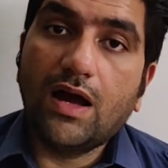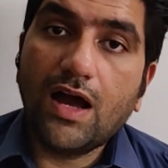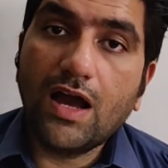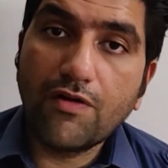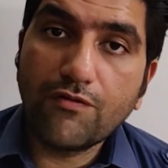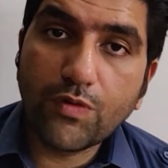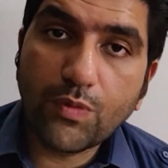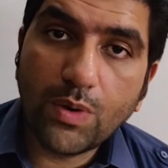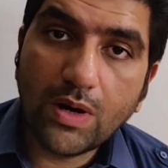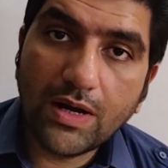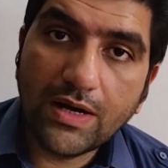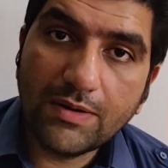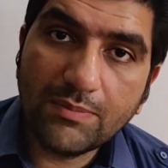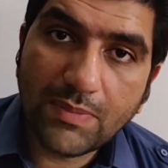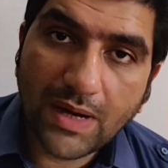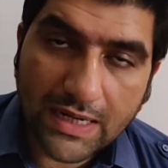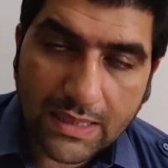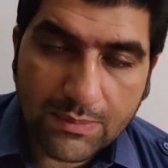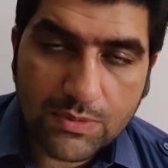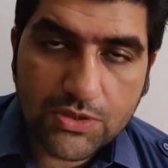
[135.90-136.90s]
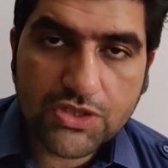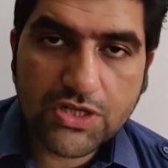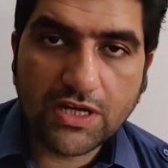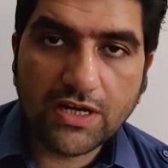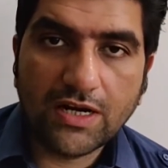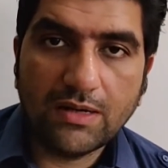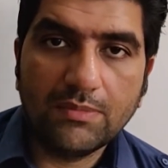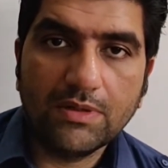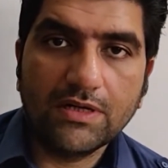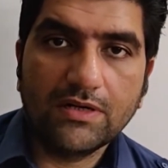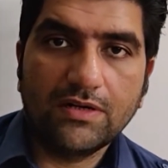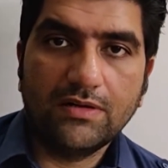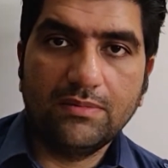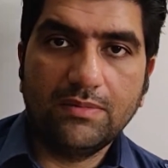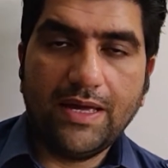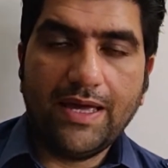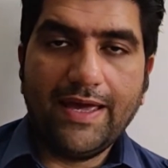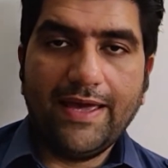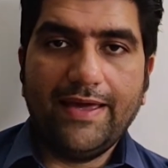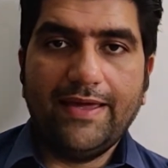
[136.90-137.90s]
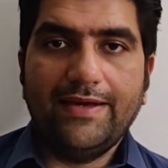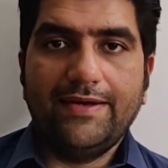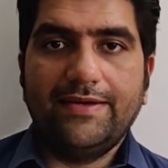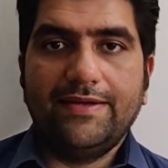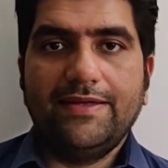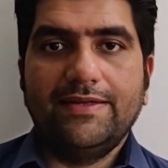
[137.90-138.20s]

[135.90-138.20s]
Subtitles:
Hi everyone, my name is Shahram Akram and